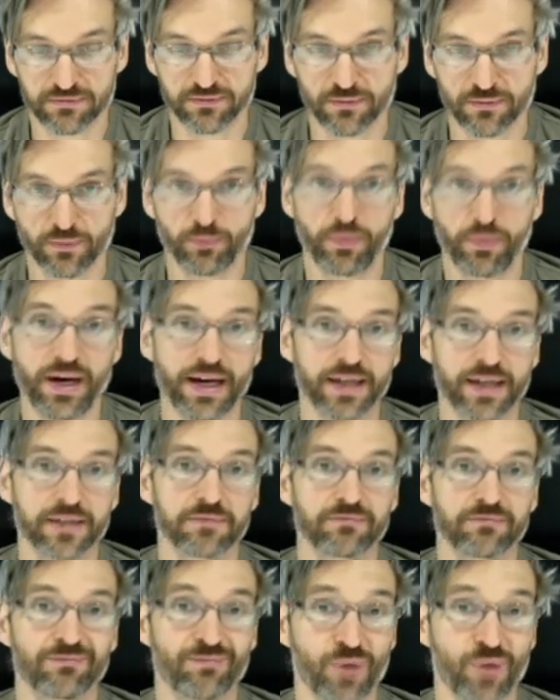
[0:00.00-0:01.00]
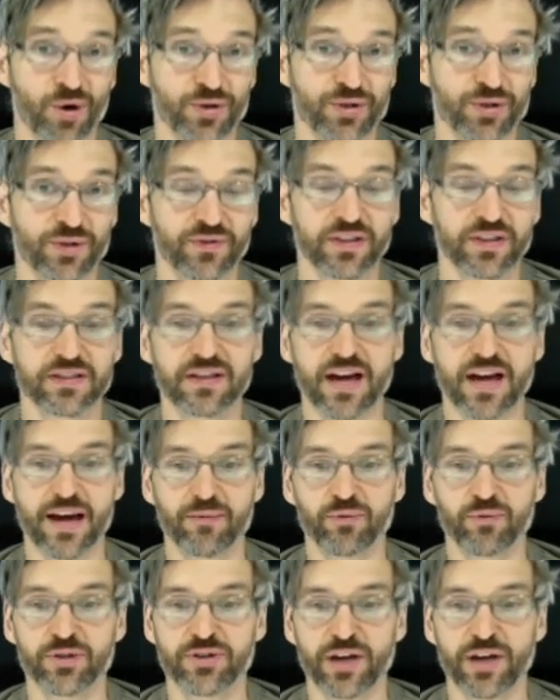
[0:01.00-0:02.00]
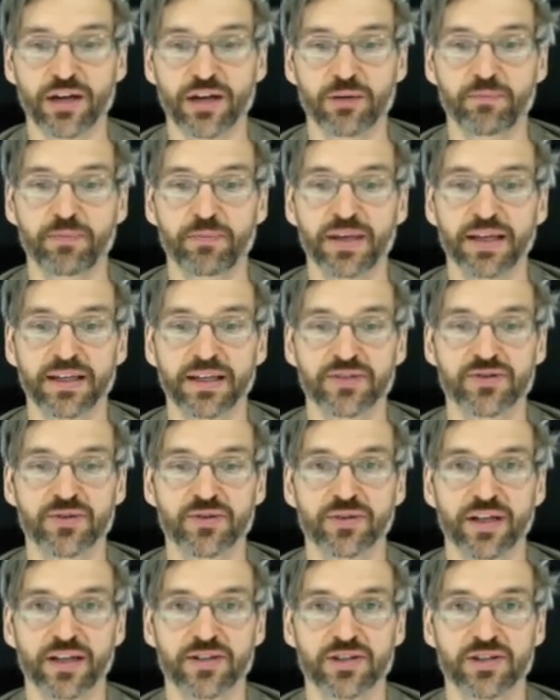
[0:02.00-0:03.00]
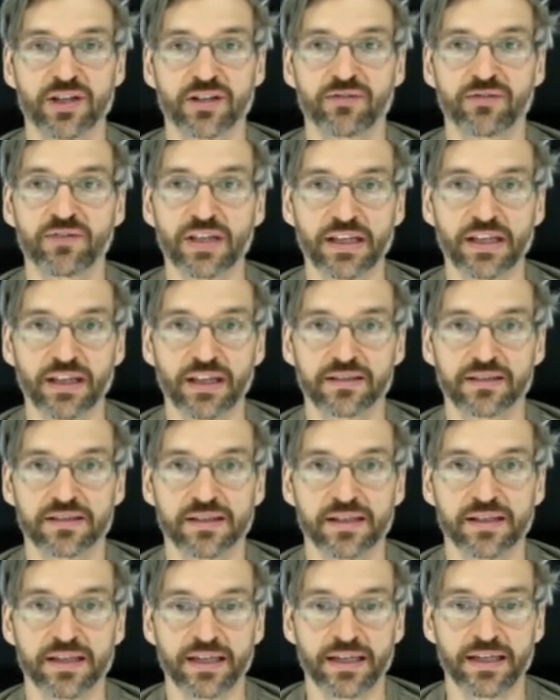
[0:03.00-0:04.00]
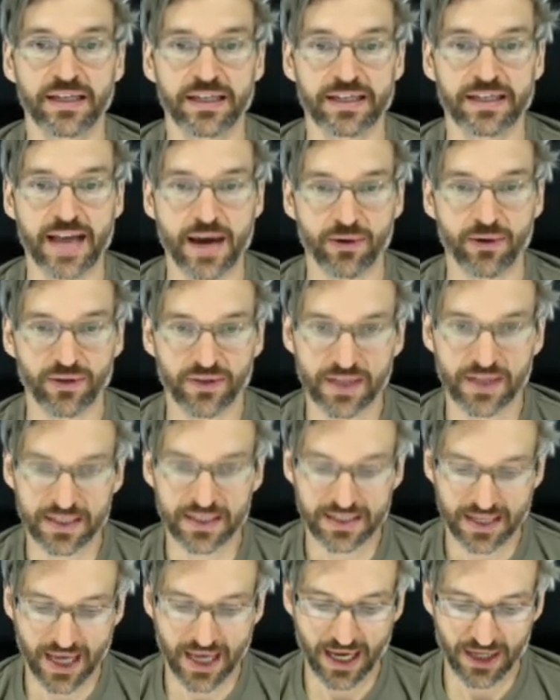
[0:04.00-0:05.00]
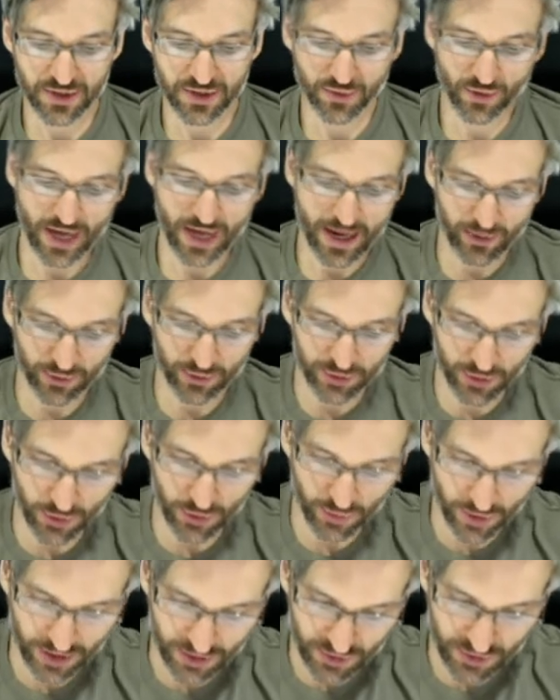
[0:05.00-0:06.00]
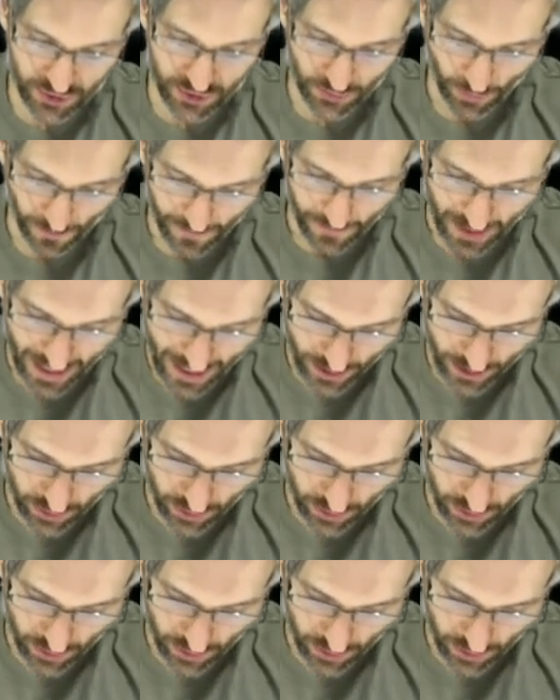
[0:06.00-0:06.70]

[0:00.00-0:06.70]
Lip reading: but most of the time we try to pick it so that it's convenient. Now, in this case, what I will do is I will